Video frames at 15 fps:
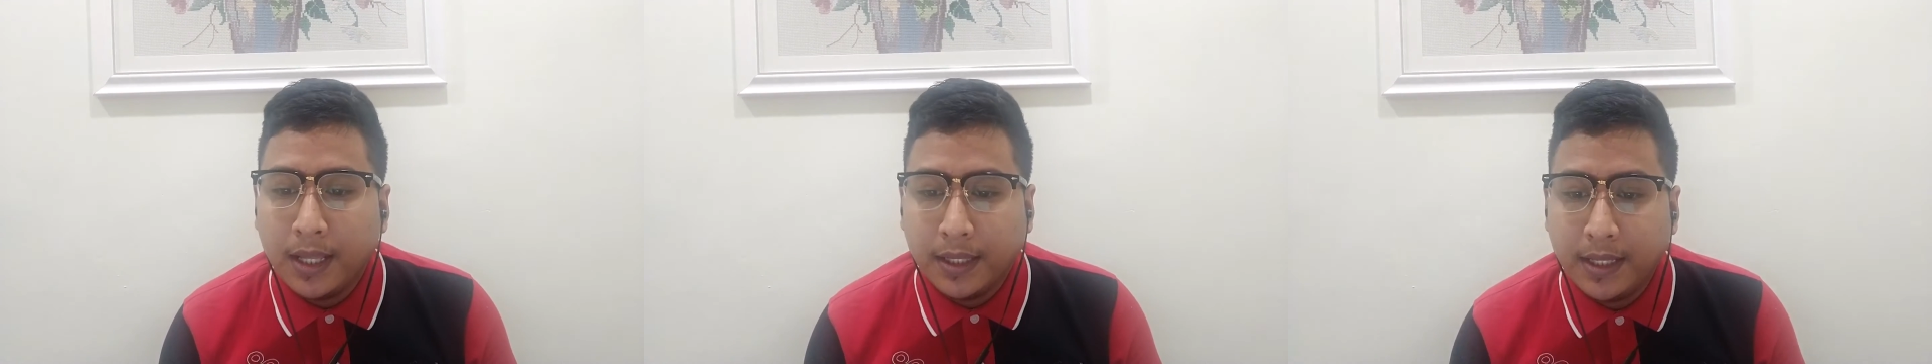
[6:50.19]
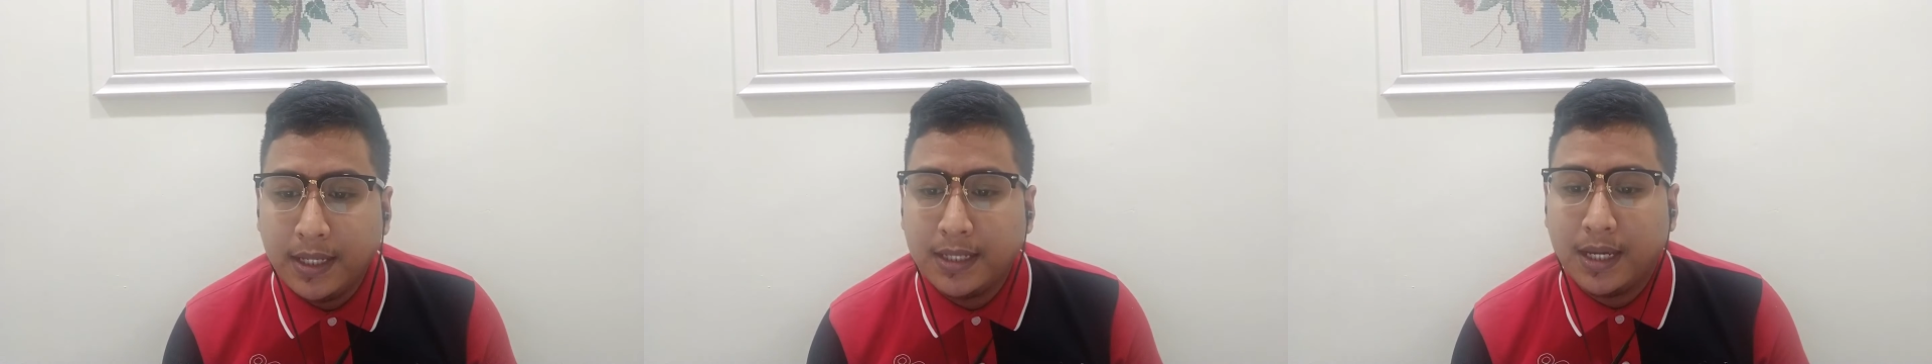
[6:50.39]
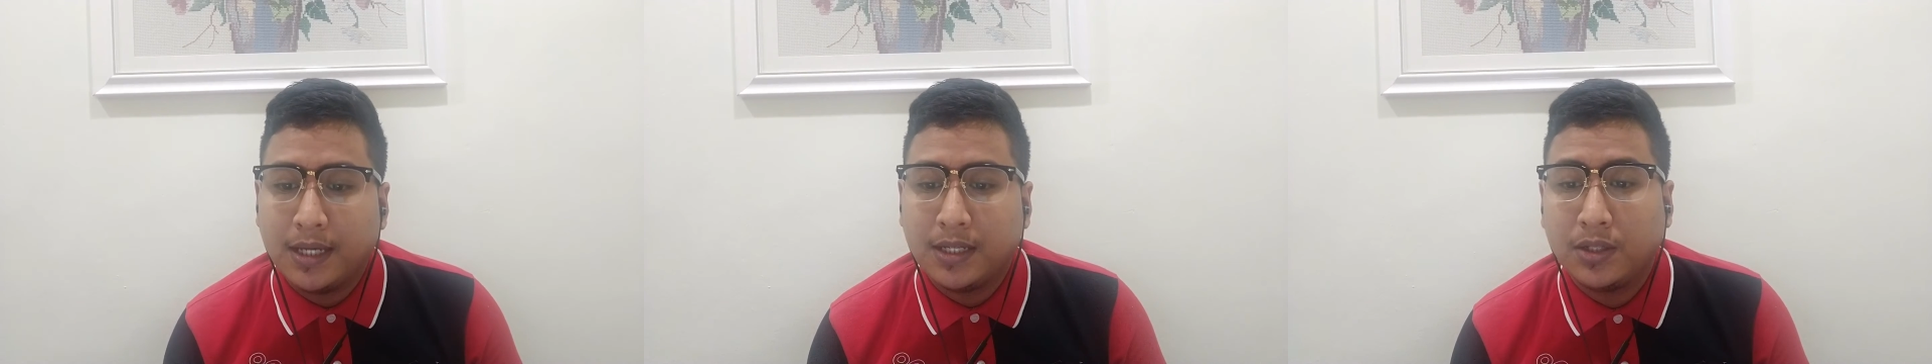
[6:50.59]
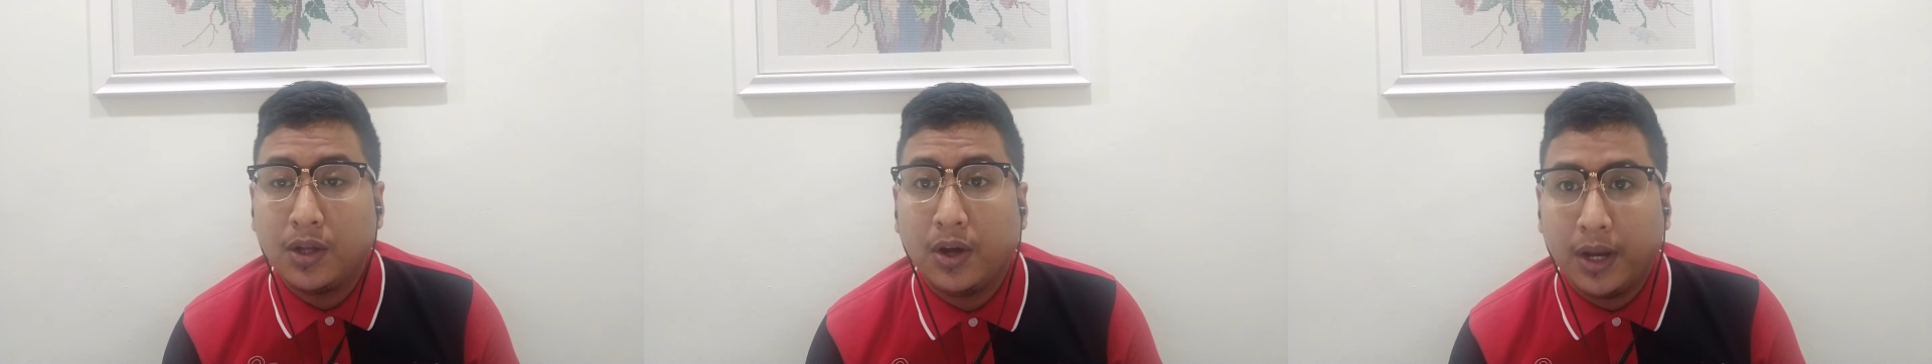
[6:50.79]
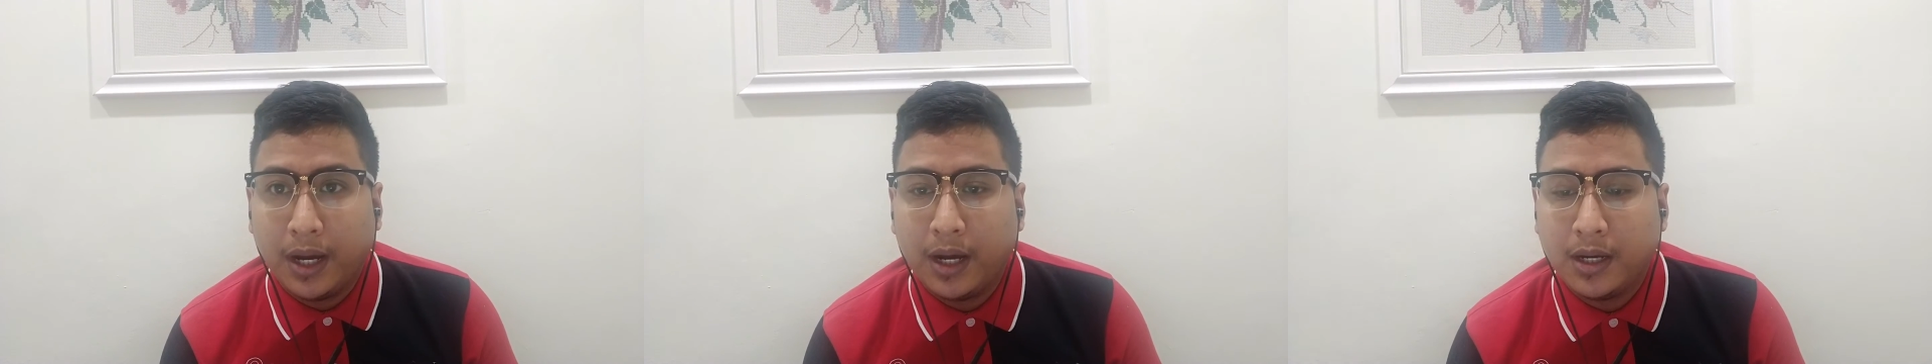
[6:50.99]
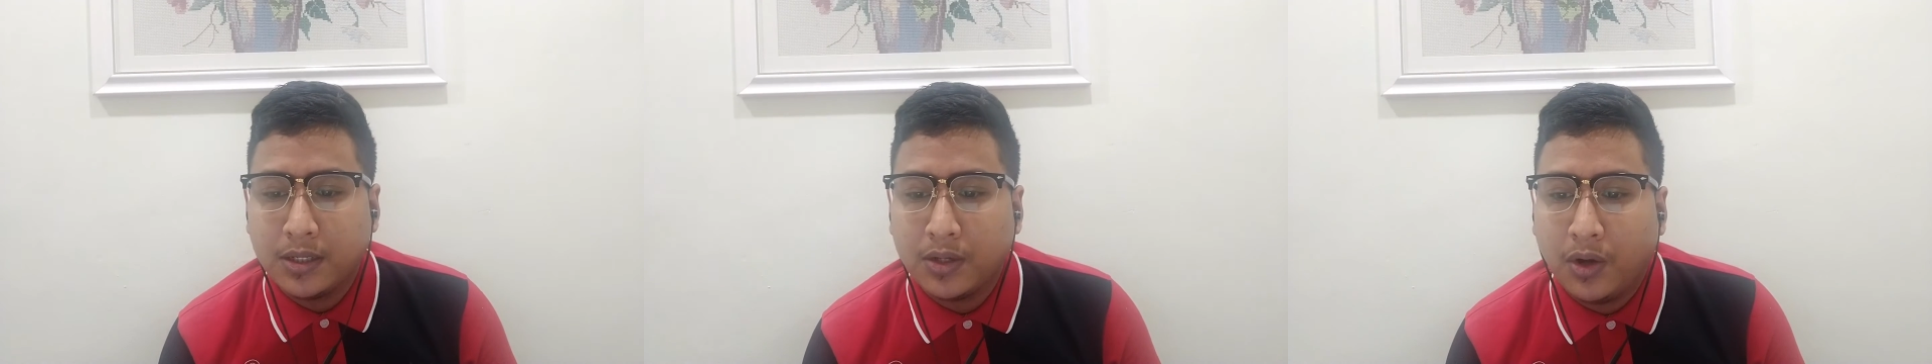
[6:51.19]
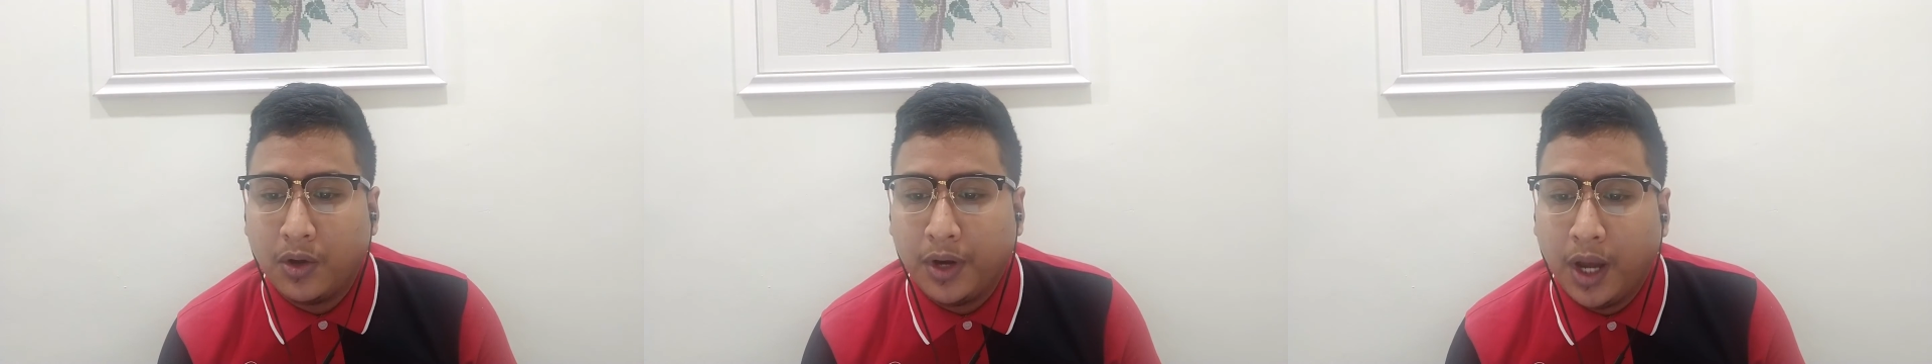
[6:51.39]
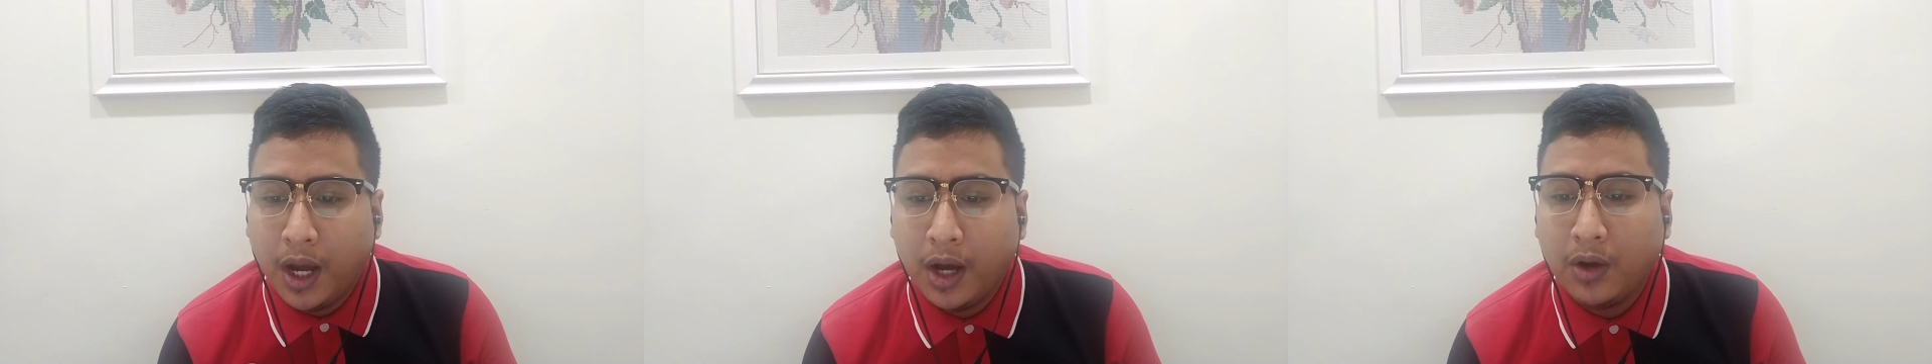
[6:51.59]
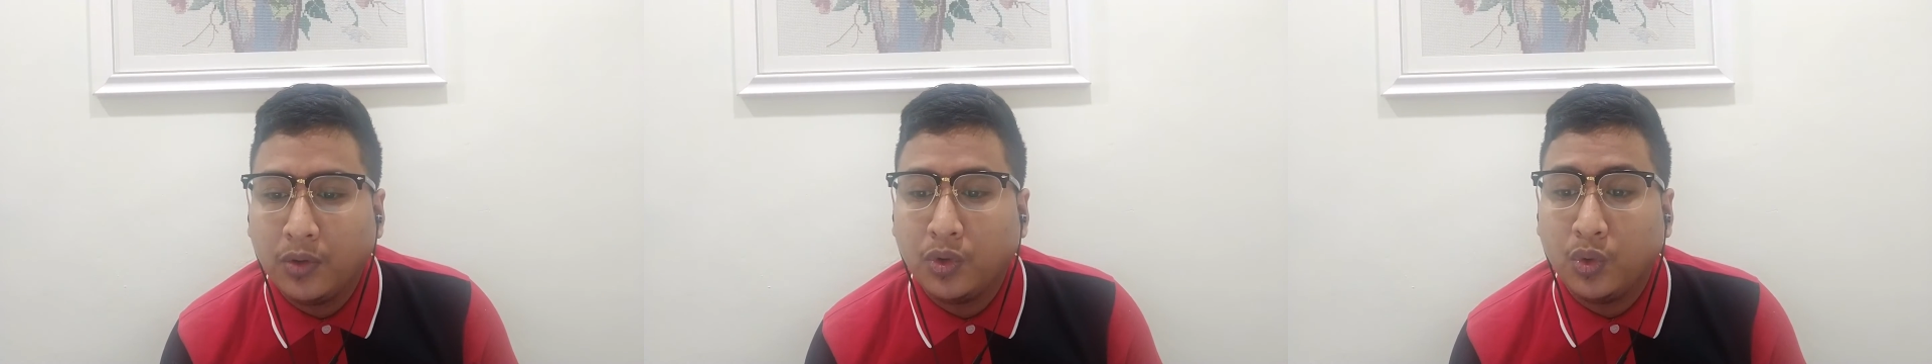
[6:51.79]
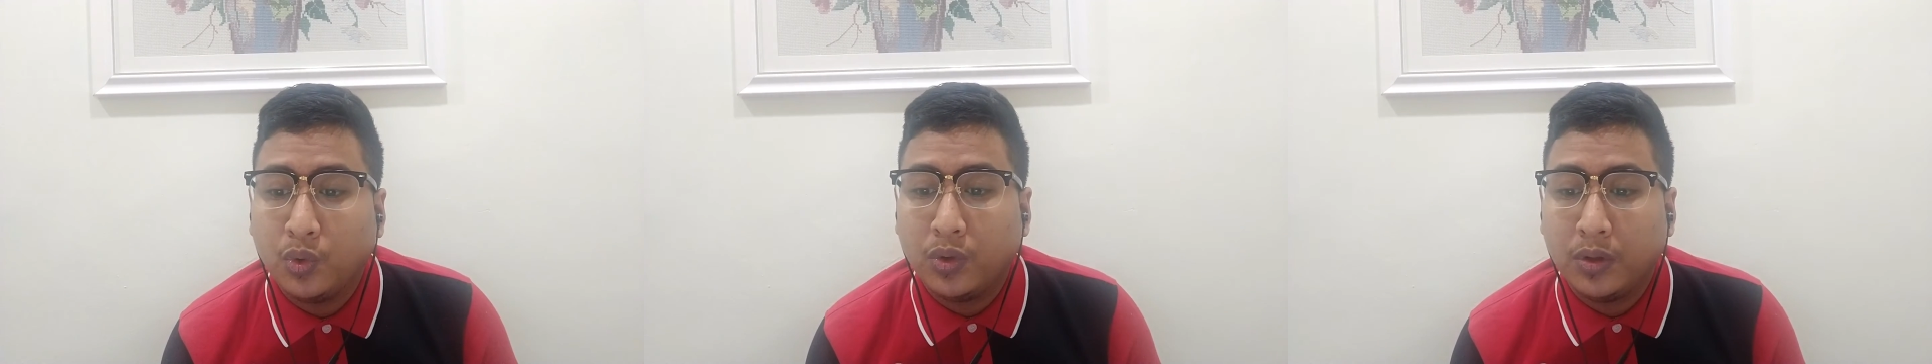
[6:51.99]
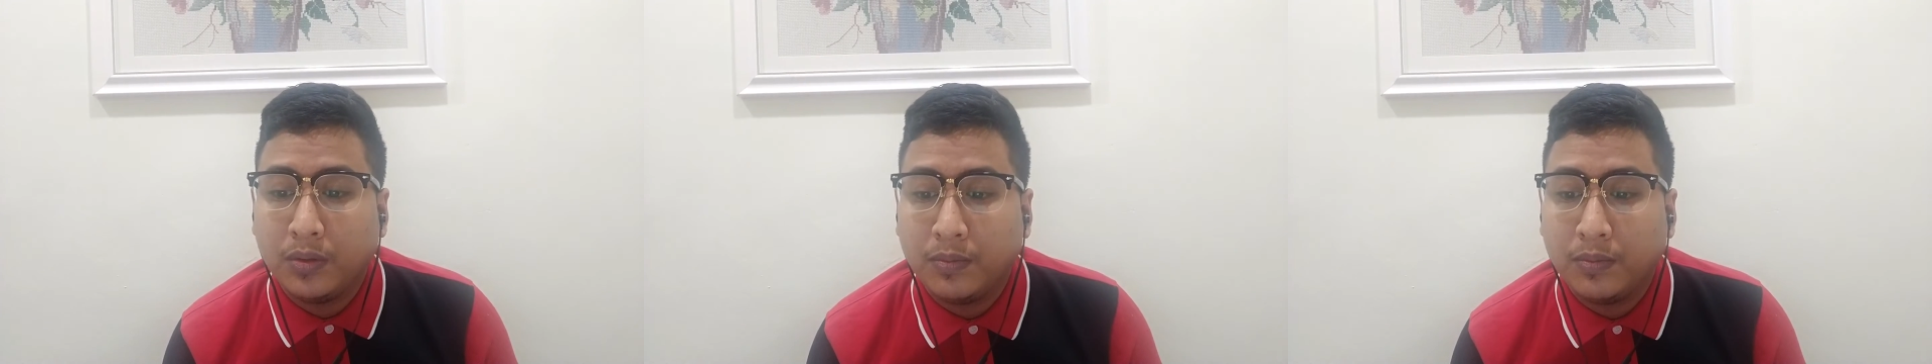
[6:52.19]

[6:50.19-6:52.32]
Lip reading: This has taught us on how to